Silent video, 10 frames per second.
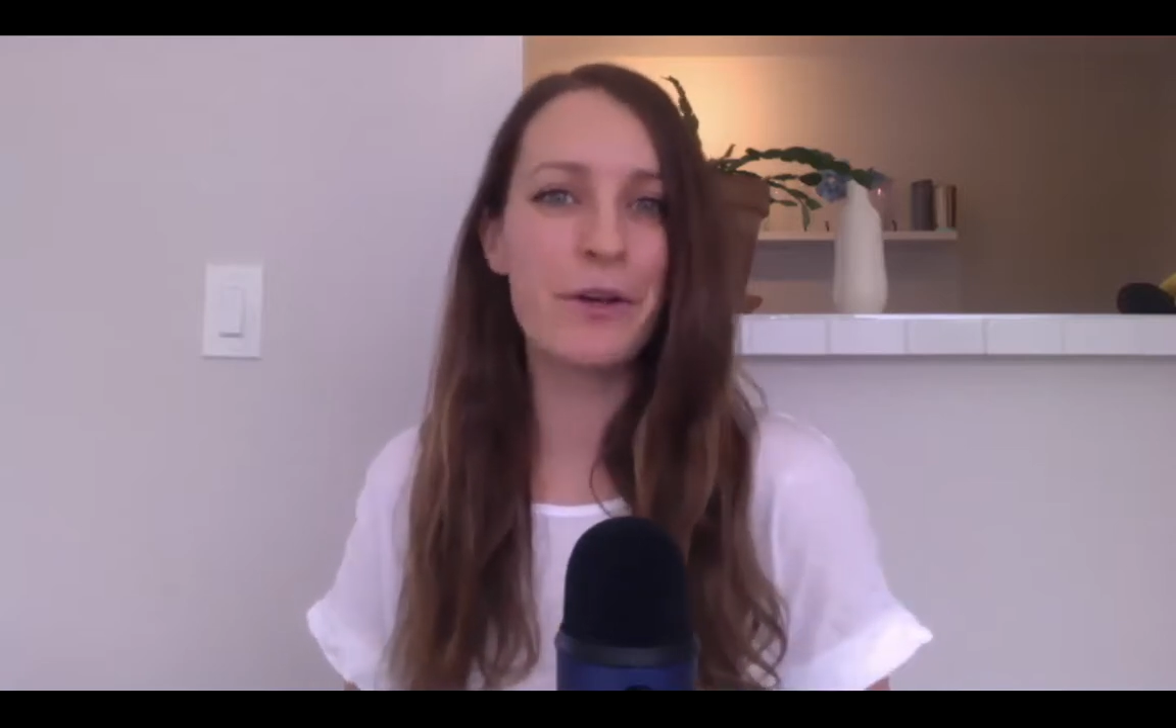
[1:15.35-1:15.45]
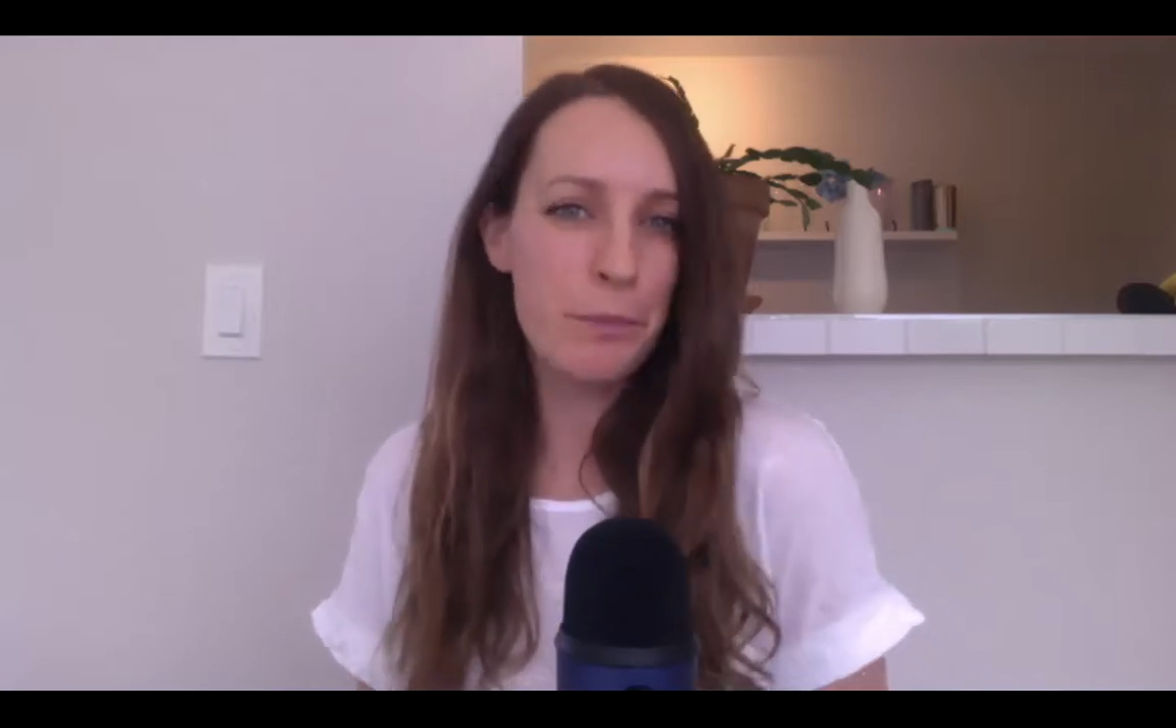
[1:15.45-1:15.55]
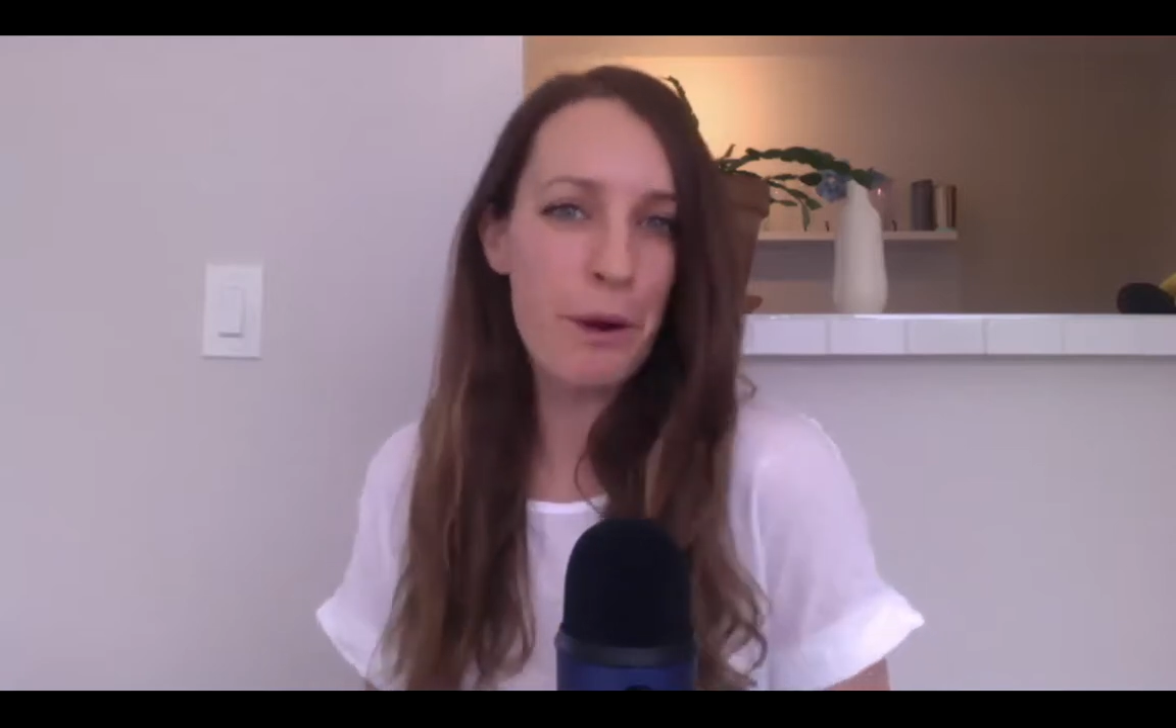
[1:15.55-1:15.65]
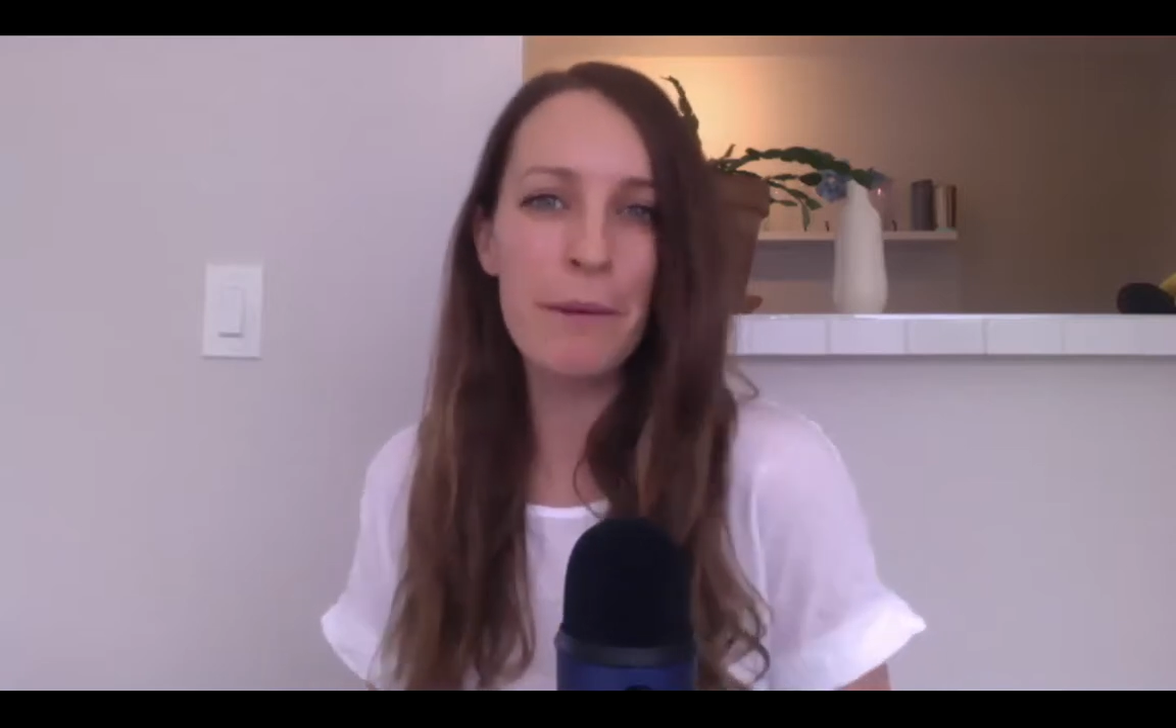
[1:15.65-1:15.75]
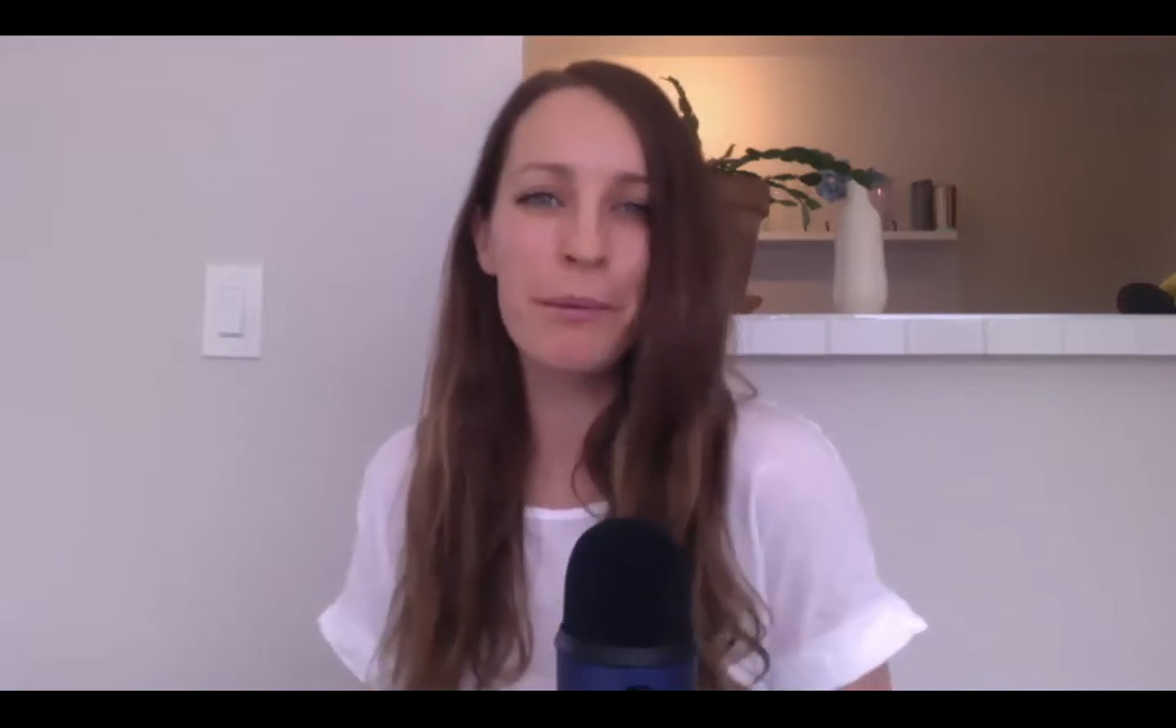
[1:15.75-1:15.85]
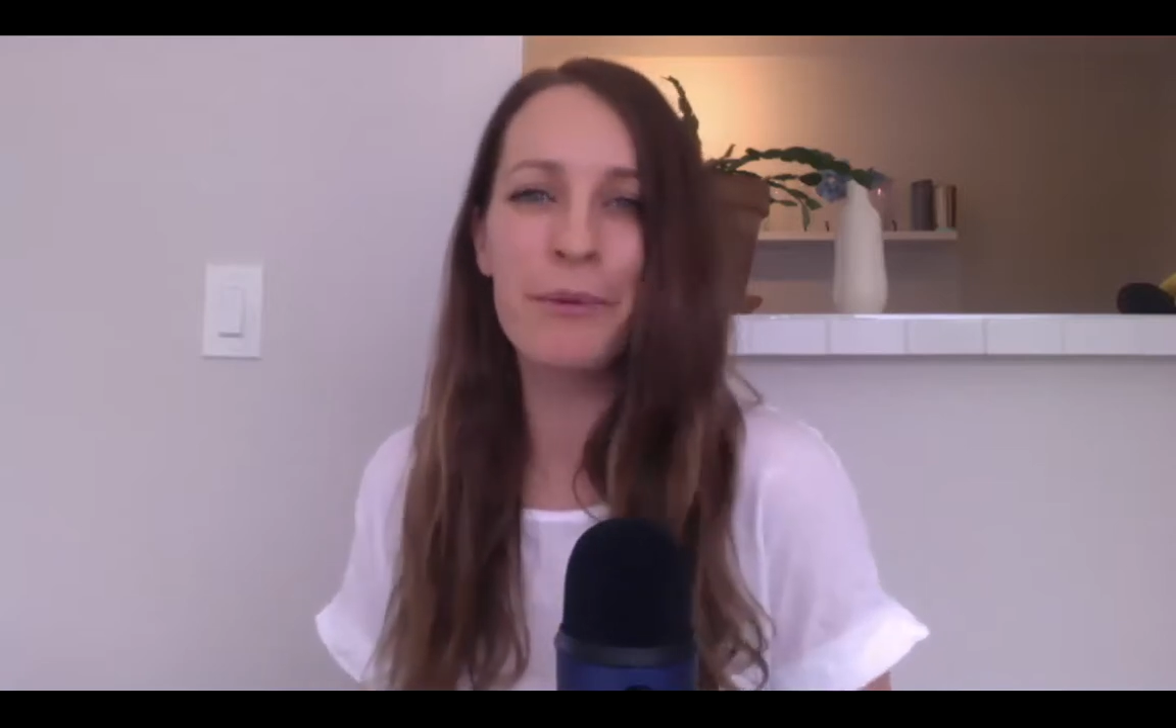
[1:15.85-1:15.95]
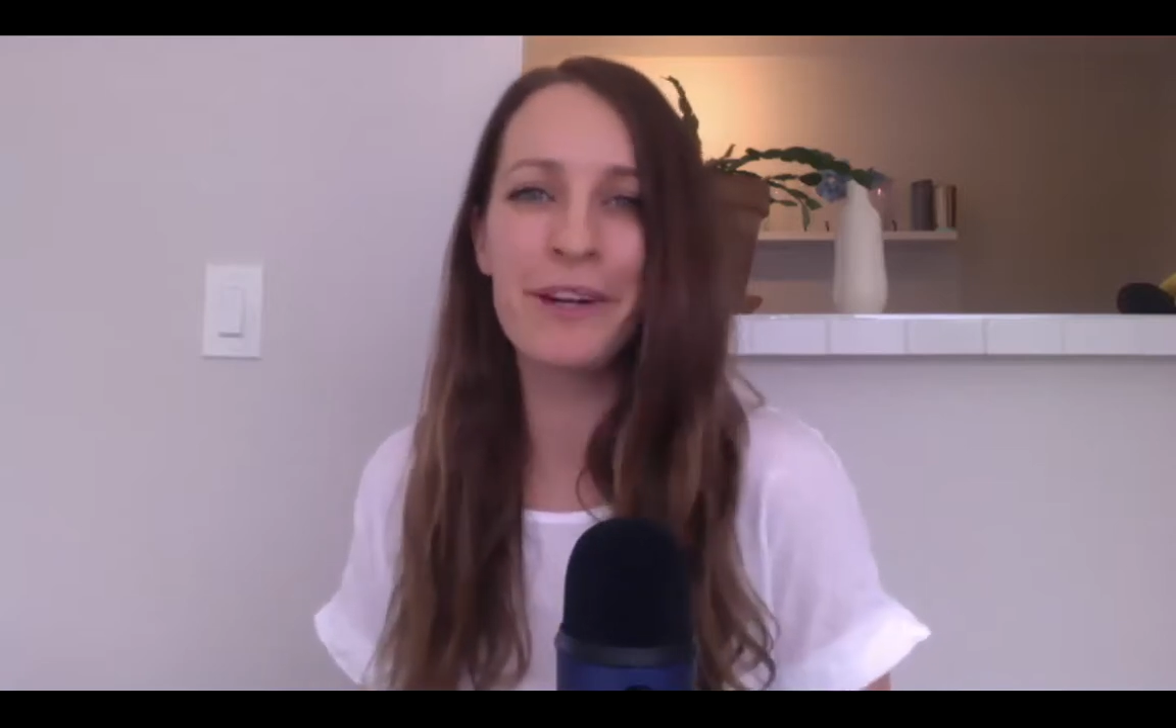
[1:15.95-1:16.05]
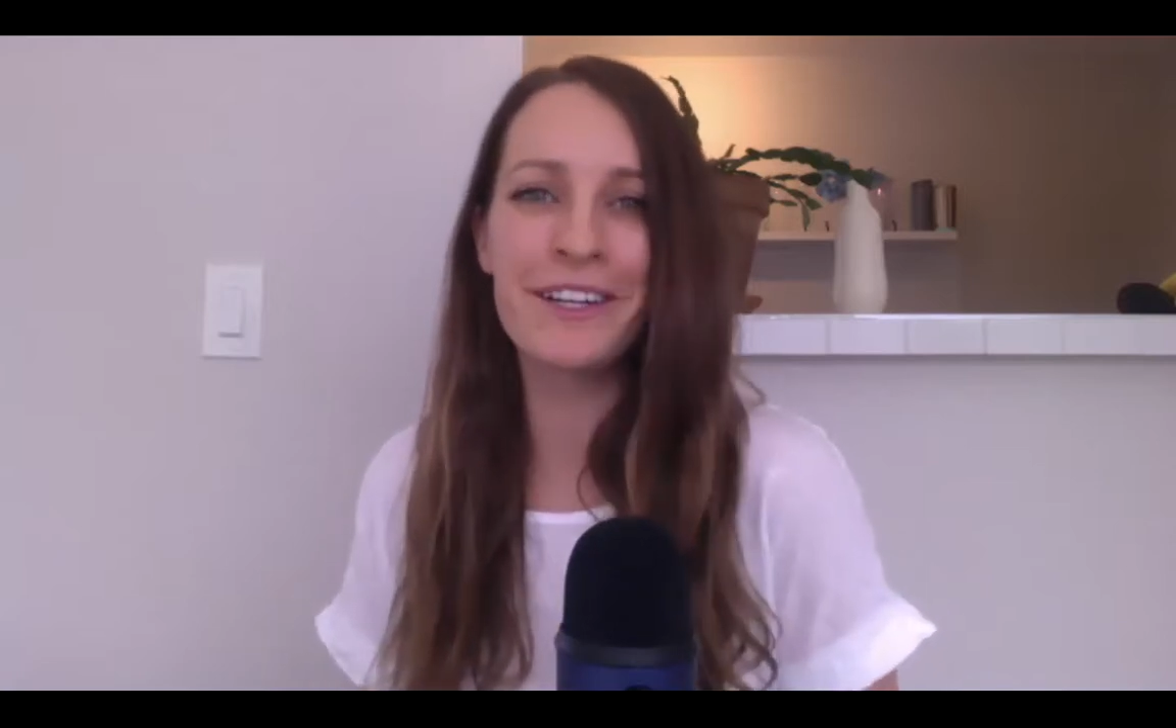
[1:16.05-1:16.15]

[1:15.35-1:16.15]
you probably want